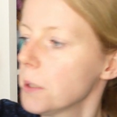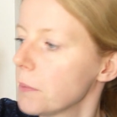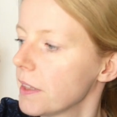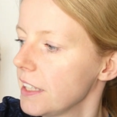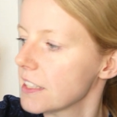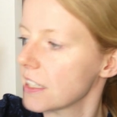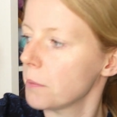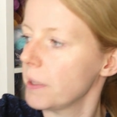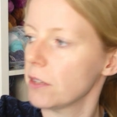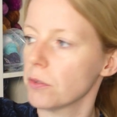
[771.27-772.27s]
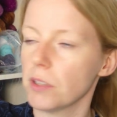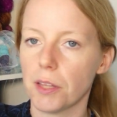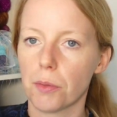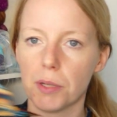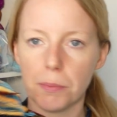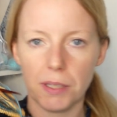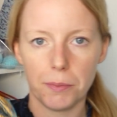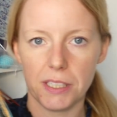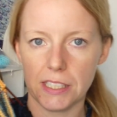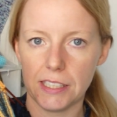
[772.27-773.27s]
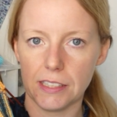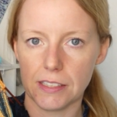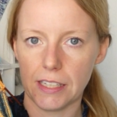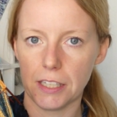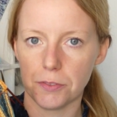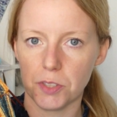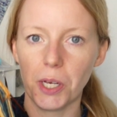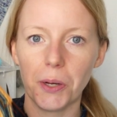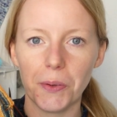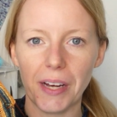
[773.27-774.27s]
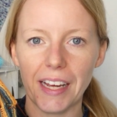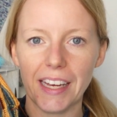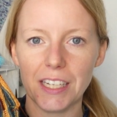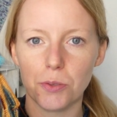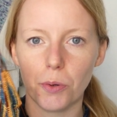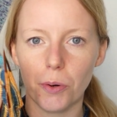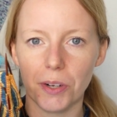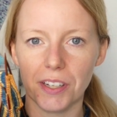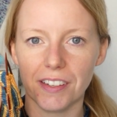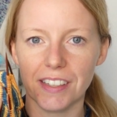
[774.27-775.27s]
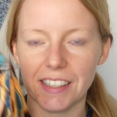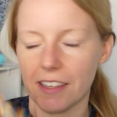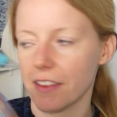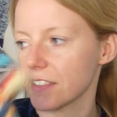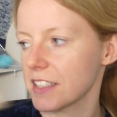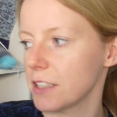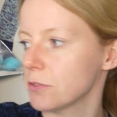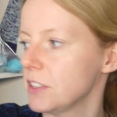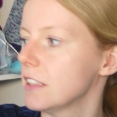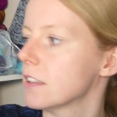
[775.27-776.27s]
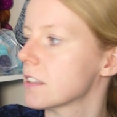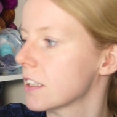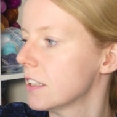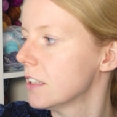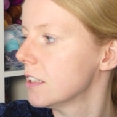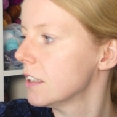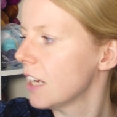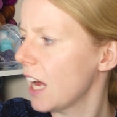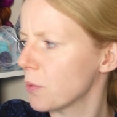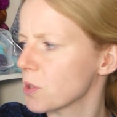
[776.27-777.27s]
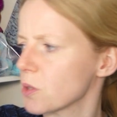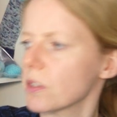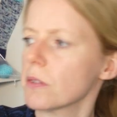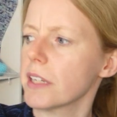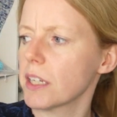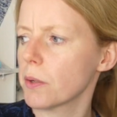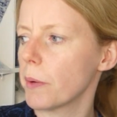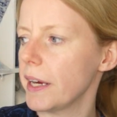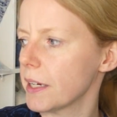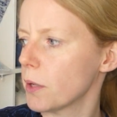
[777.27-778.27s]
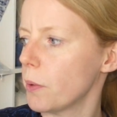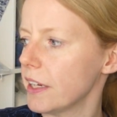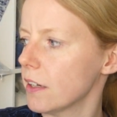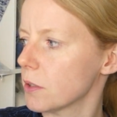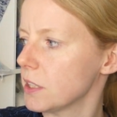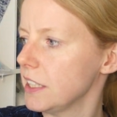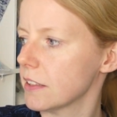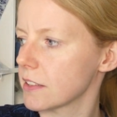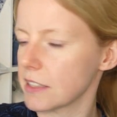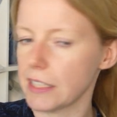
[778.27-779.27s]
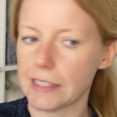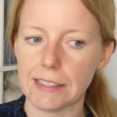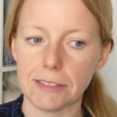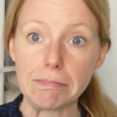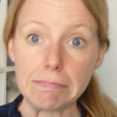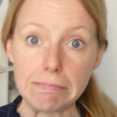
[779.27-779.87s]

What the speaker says: But these are my only 3mm needles I have, so I had to order another set of needles. I was ordering quite a lot of needles lately.